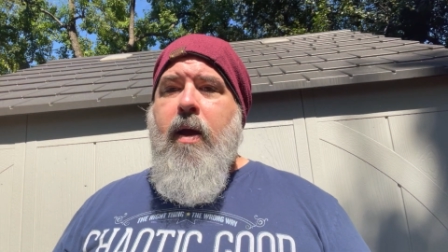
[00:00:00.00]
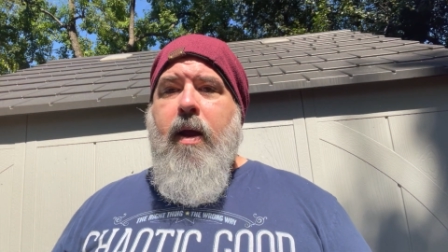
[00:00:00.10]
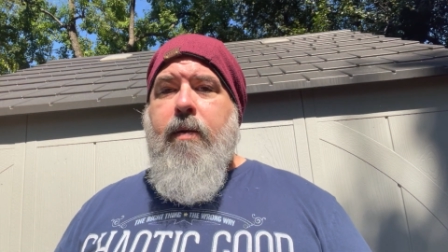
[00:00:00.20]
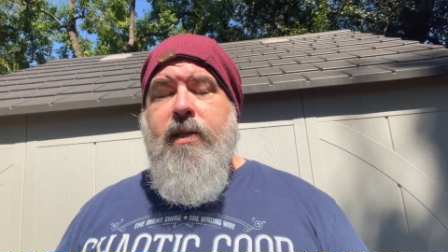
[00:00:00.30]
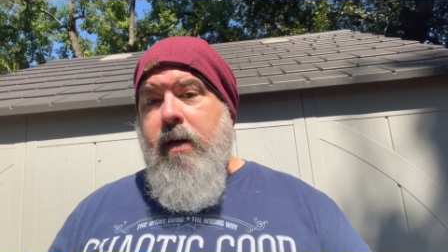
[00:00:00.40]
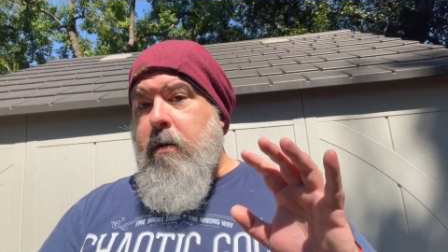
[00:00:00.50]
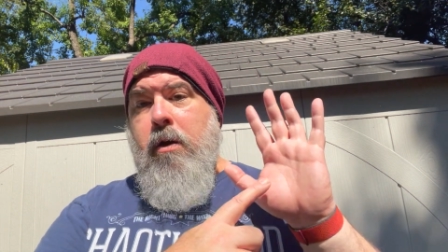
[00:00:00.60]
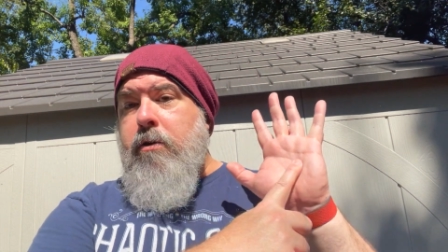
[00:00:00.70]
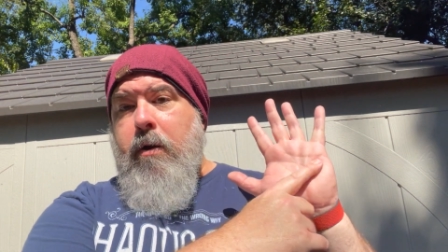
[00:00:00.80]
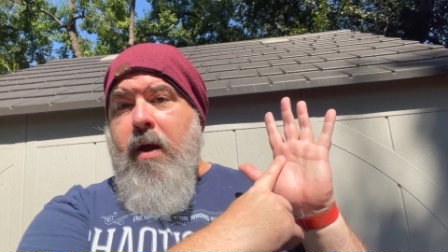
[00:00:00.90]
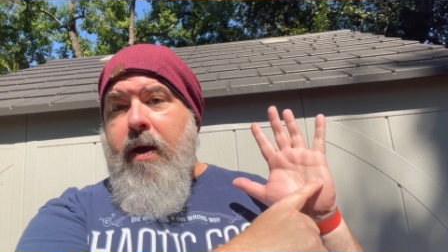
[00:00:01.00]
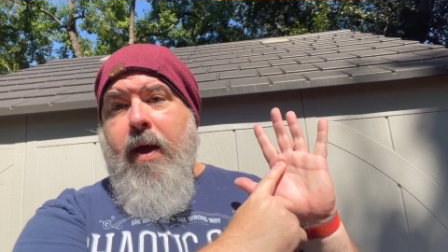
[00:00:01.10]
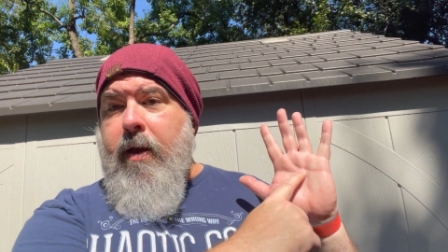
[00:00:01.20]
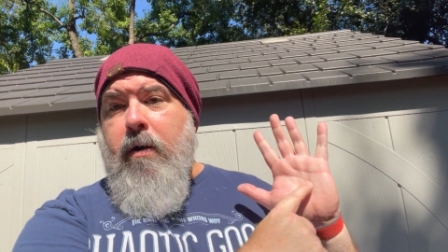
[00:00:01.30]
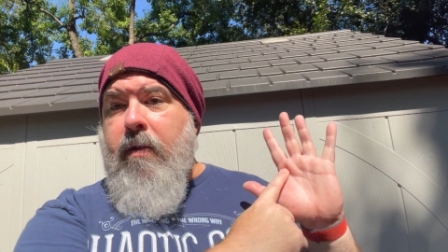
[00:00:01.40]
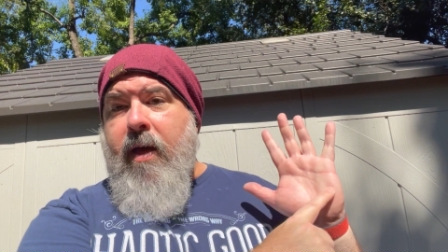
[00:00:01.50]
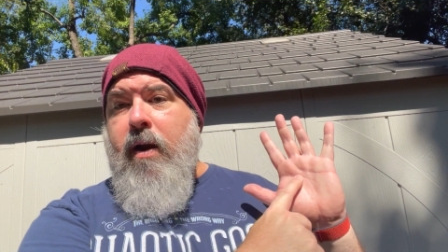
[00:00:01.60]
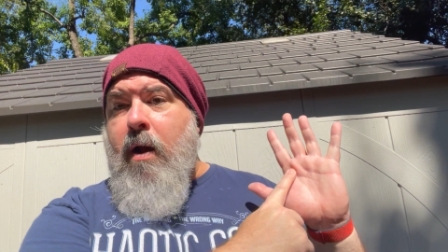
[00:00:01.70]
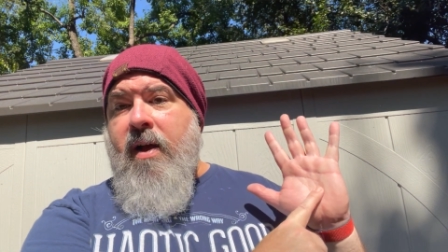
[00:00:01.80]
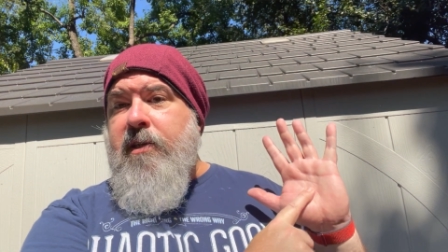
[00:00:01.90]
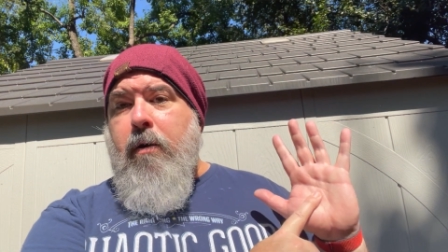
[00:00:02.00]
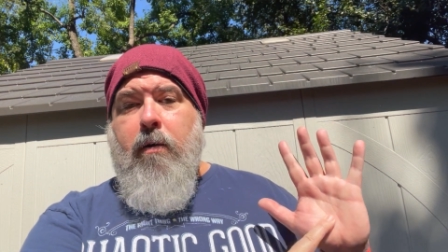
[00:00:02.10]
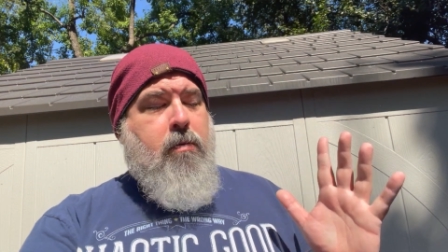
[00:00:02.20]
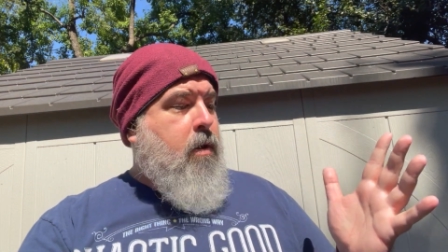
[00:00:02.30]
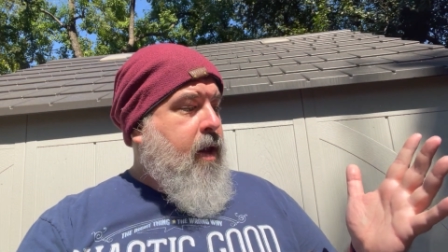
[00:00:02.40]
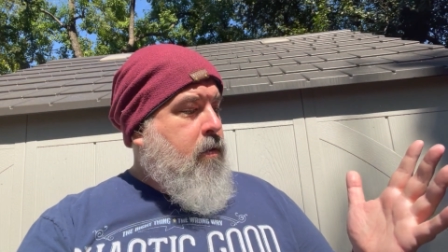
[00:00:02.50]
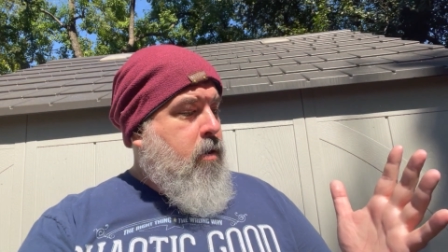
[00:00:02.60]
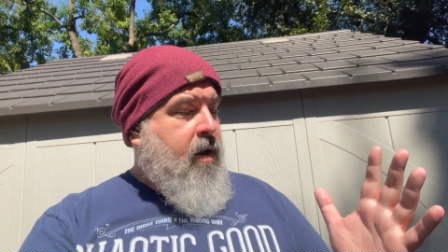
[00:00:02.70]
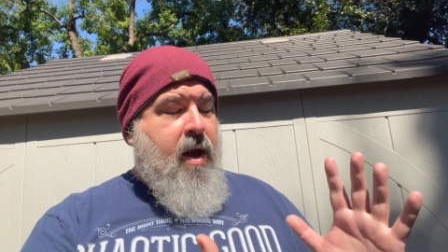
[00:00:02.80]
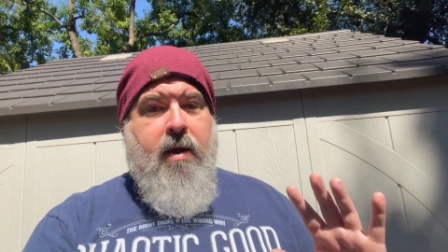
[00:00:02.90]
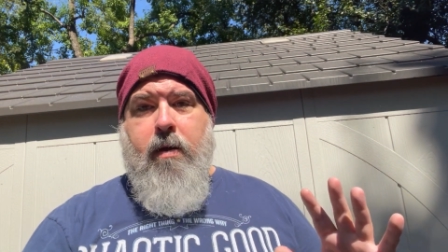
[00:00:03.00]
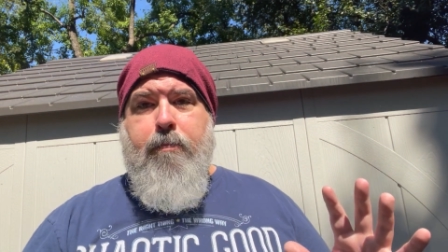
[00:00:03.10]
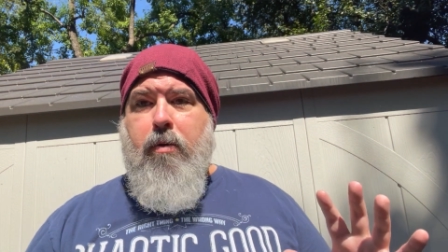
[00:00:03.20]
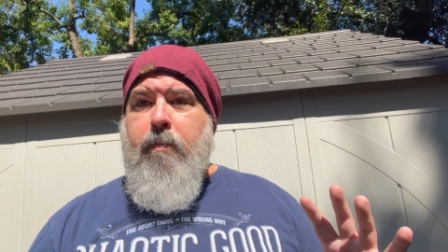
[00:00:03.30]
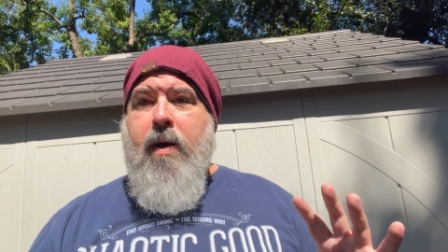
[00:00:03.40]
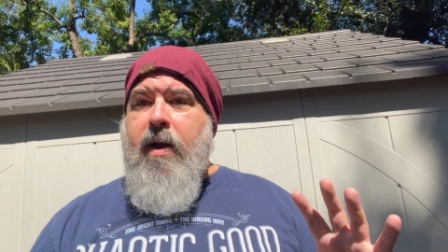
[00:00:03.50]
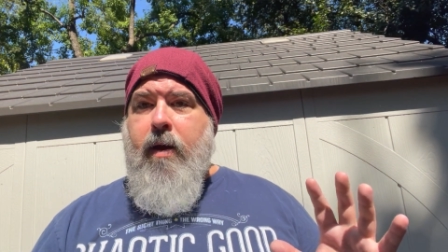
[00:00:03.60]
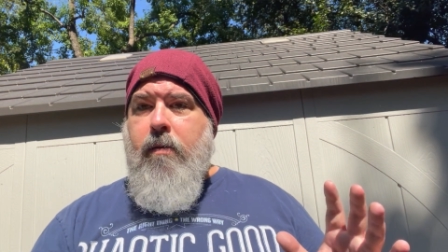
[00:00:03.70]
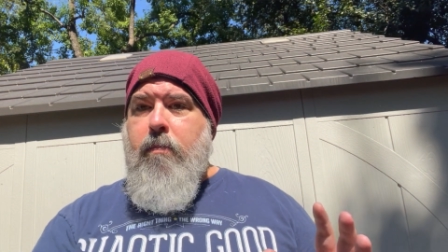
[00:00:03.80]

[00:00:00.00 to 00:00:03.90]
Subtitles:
And I was like, no, dude, I got all that in Oscar. Like, look, I pull my